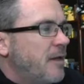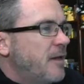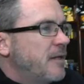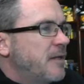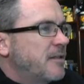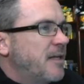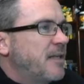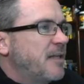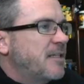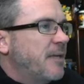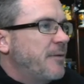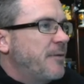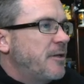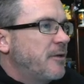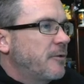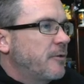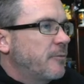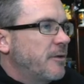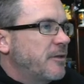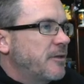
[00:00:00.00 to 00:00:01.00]
So that's how we
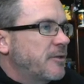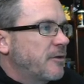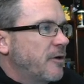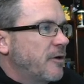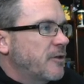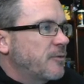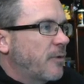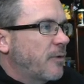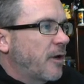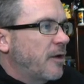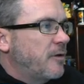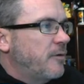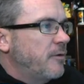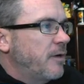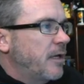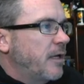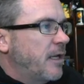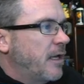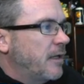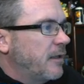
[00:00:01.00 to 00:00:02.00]
do the research. We're going to do it
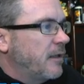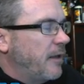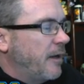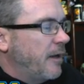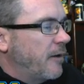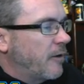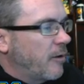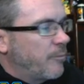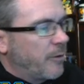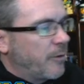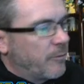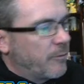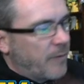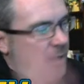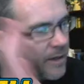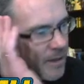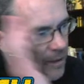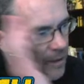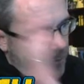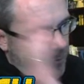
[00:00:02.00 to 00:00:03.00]
again later. But
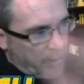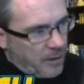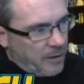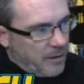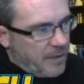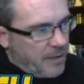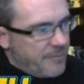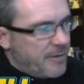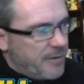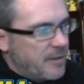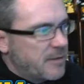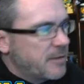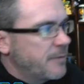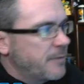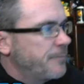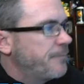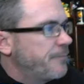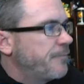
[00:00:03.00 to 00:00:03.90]
right now, we're going to leave it.